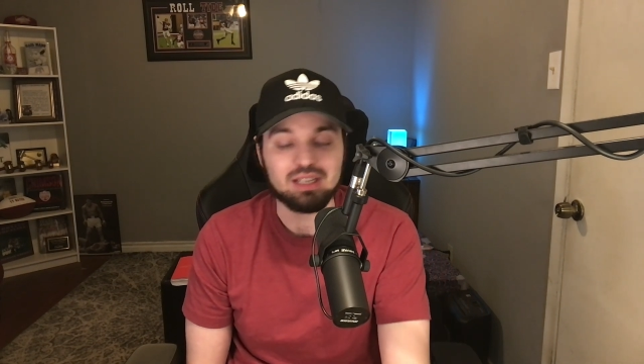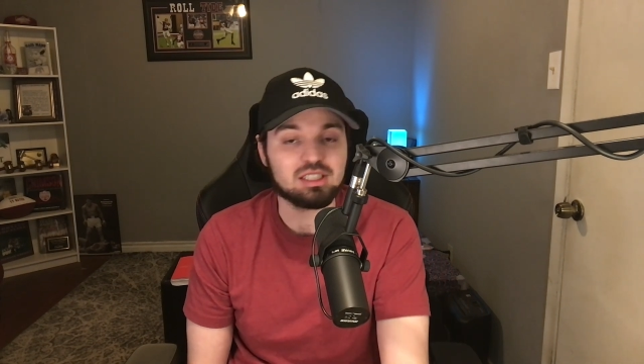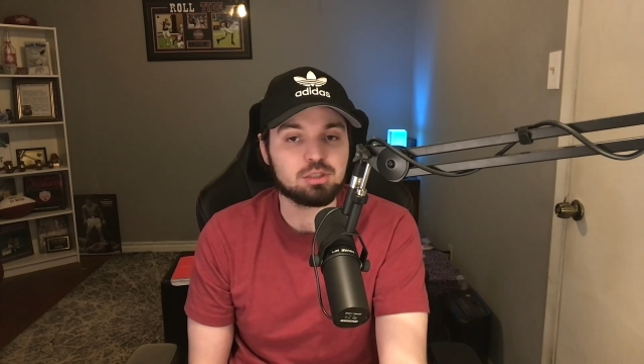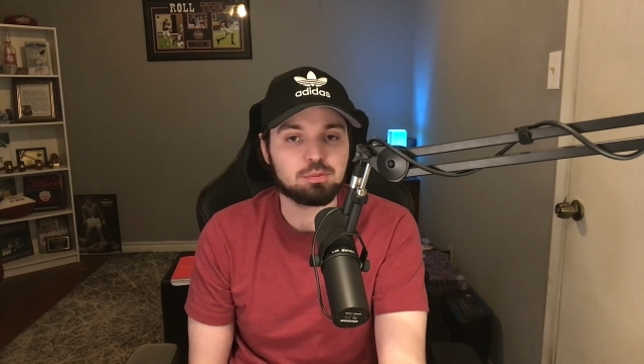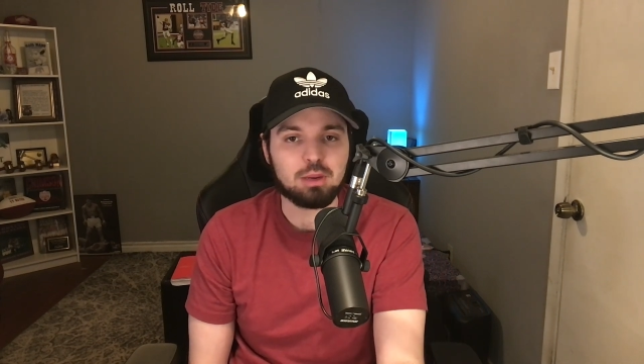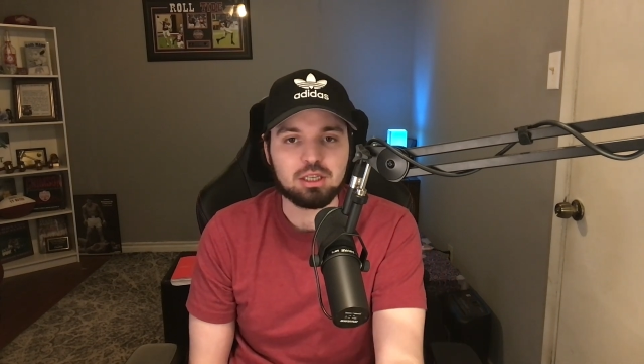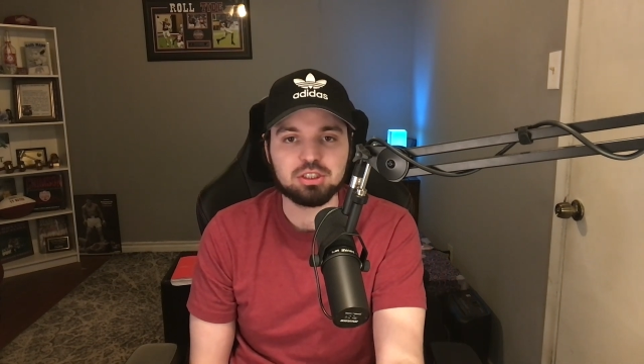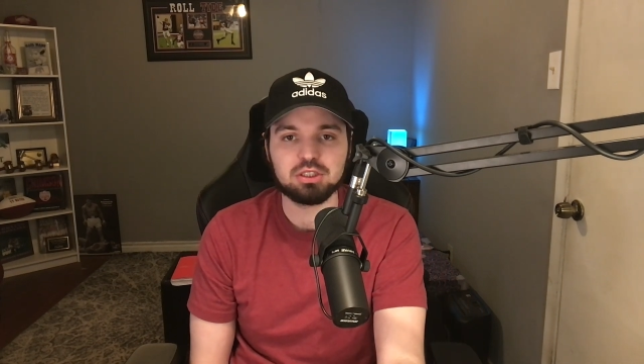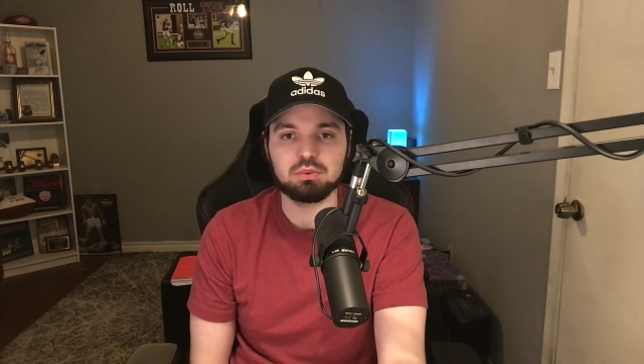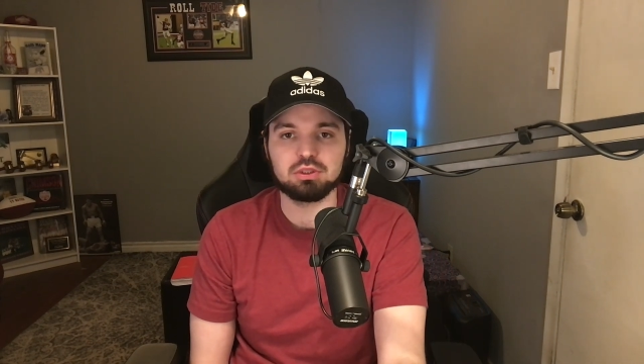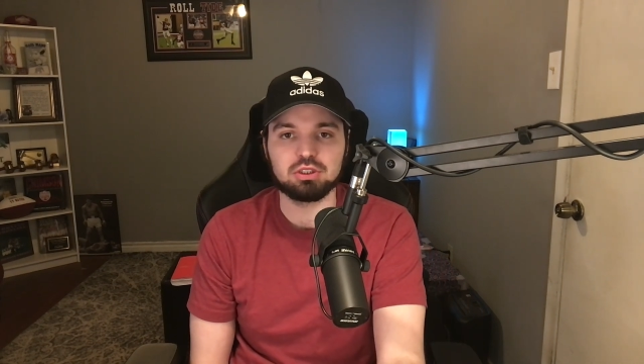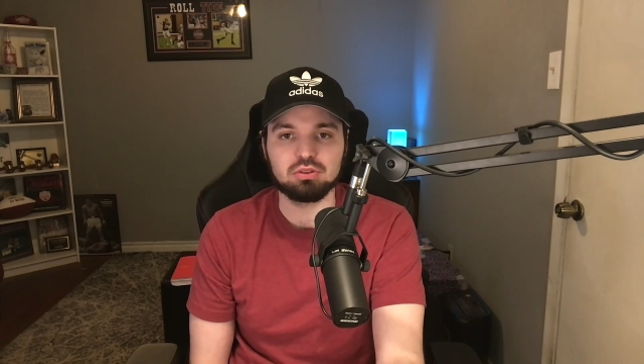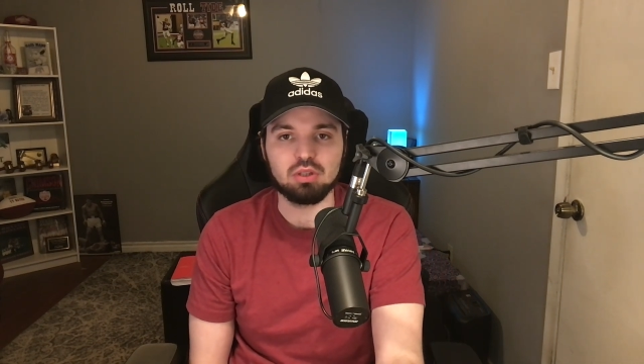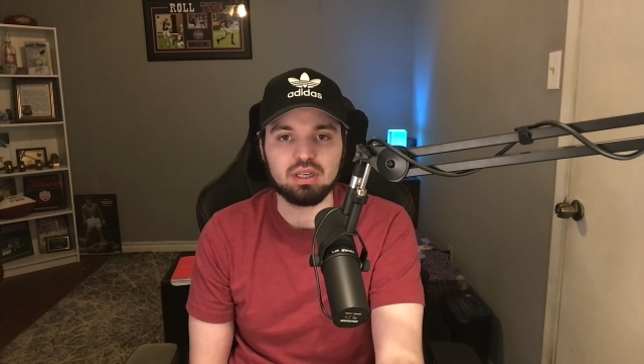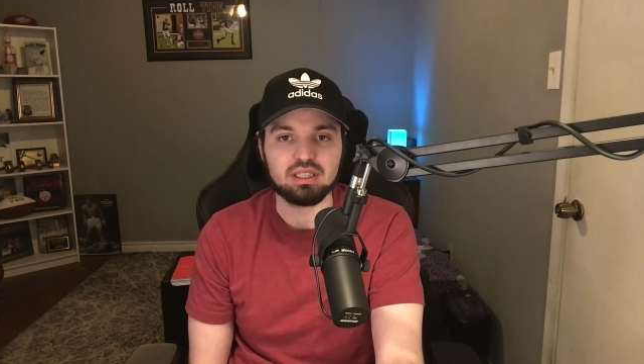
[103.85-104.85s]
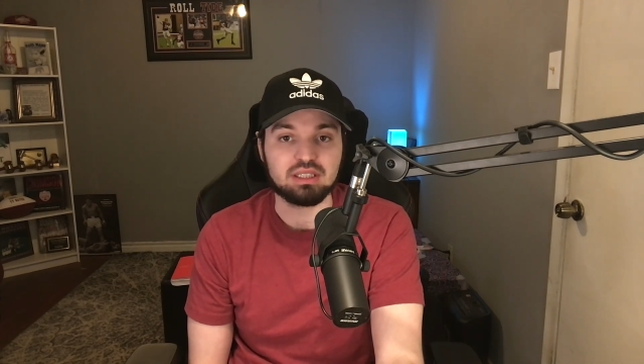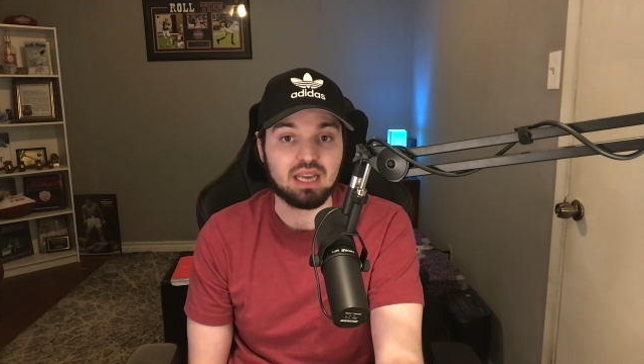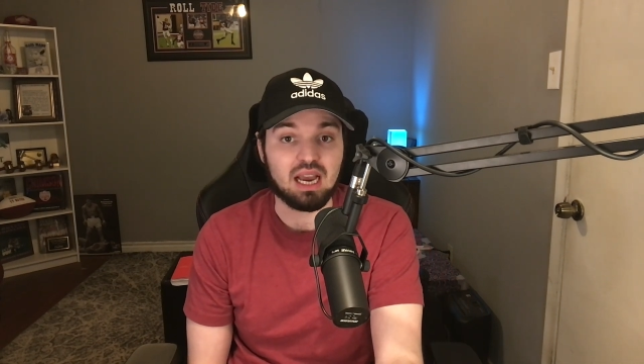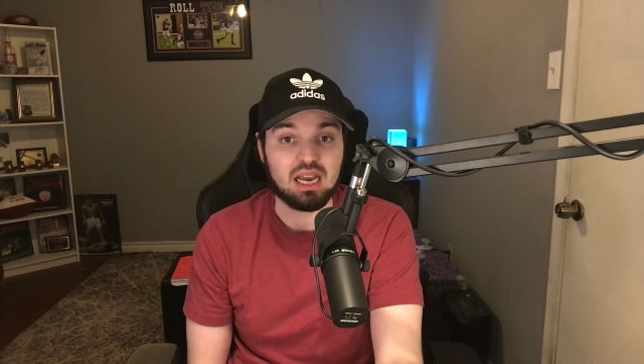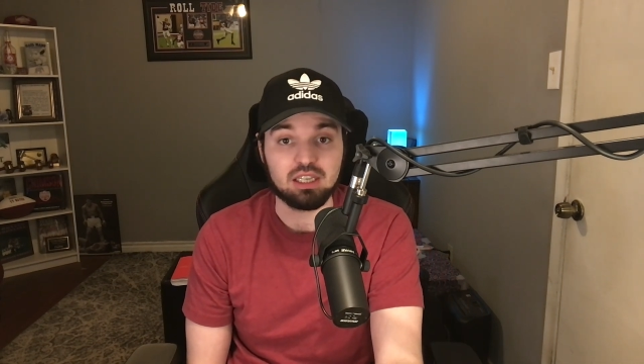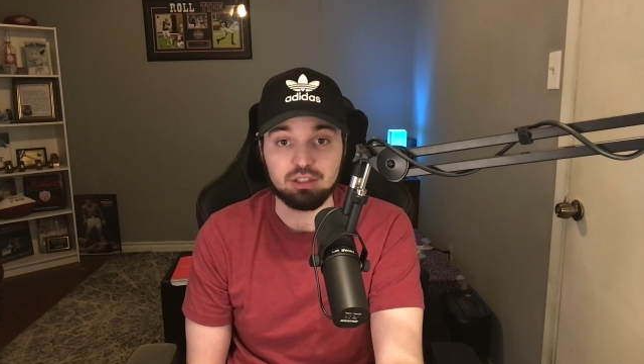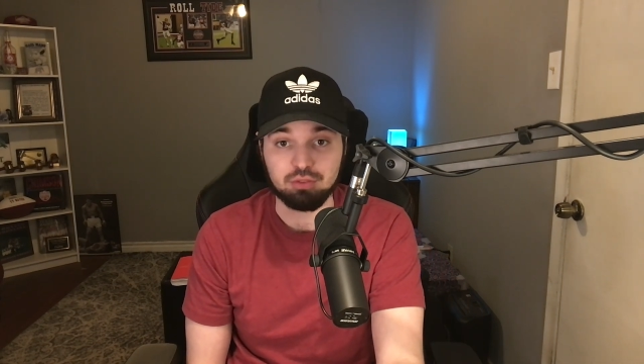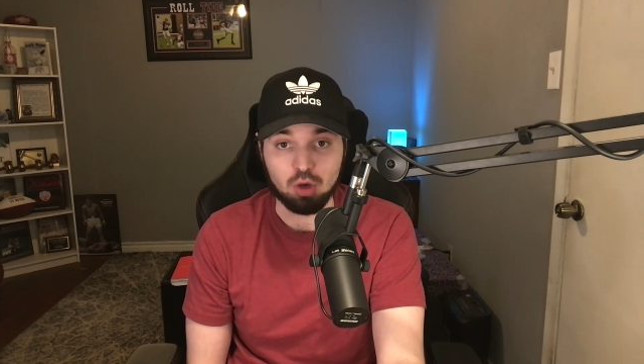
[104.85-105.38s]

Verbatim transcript: especially when you look at the kind of